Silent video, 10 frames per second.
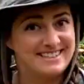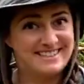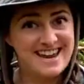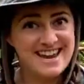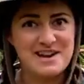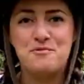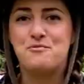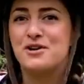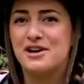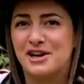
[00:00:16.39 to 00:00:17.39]
Today
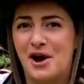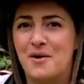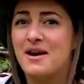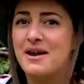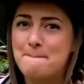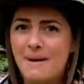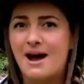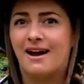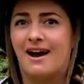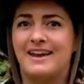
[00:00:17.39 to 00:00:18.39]
we're going to go on a
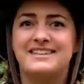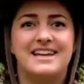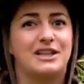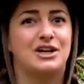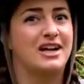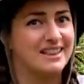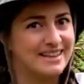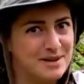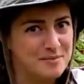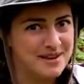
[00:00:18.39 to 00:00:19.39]
bug hunt and learn a
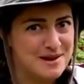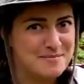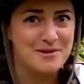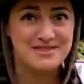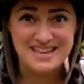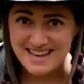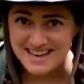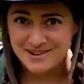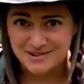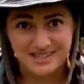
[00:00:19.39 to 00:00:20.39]
little bit about the
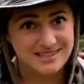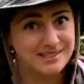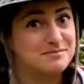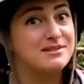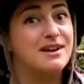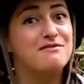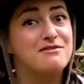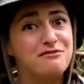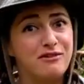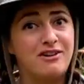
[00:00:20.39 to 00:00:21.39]
ecosystems of
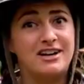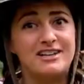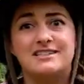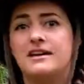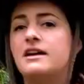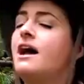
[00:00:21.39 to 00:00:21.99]
the forest.